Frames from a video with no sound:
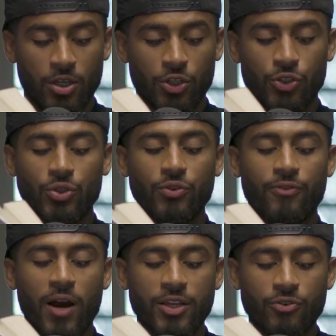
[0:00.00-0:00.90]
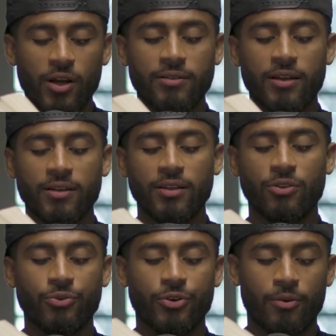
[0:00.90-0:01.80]
Do you find your identity
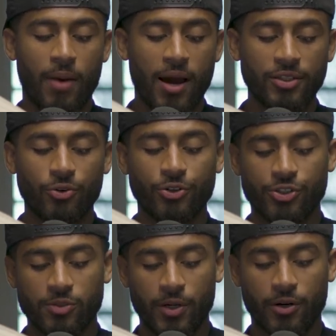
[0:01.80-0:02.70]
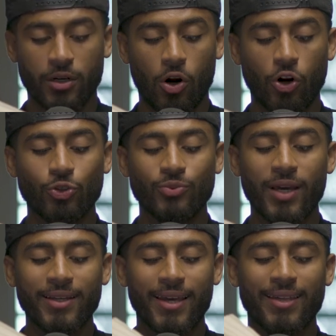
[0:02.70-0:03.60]
through your body or your spirit? Are you
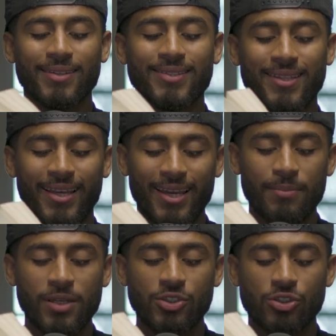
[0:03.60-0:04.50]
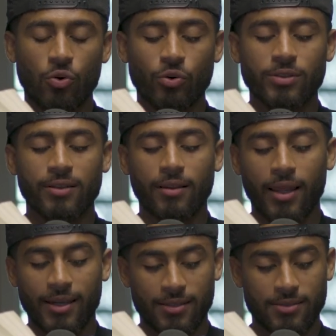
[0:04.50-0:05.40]
dedicated to the image or to the
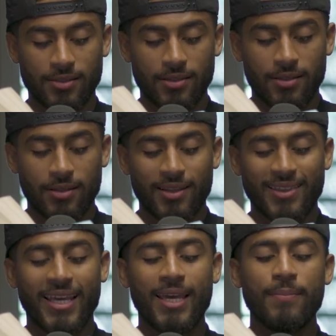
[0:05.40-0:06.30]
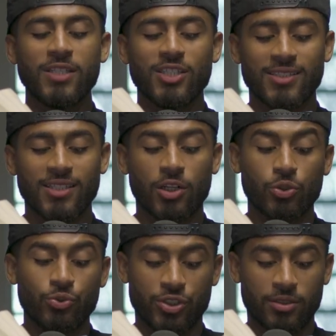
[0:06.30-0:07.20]
light? The image is an
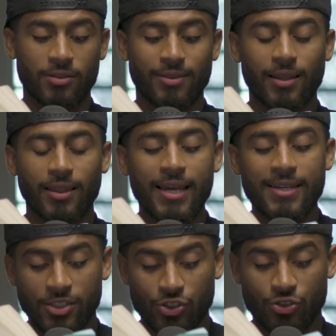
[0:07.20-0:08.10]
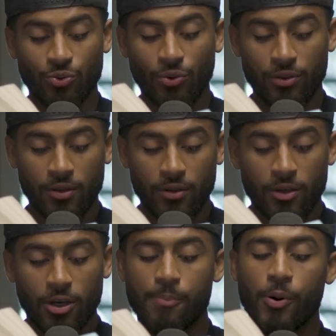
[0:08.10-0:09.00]
illusion. The light is truth.
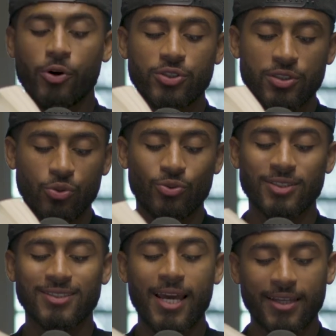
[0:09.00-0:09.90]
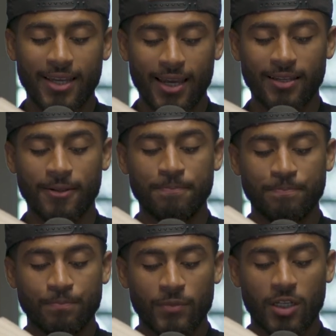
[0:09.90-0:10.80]
A person who is dedicated
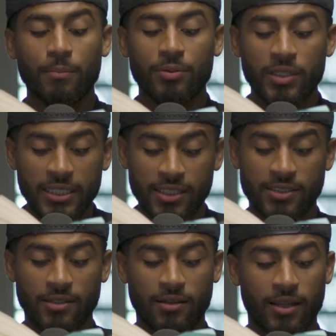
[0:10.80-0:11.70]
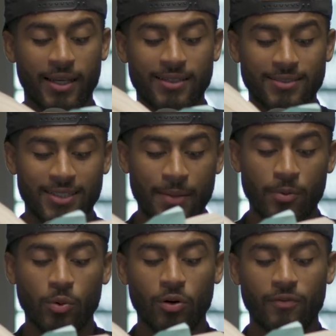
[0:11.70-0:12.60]
completely to the light is
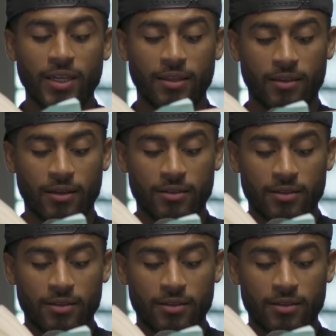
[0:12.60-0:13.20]
capable of anything.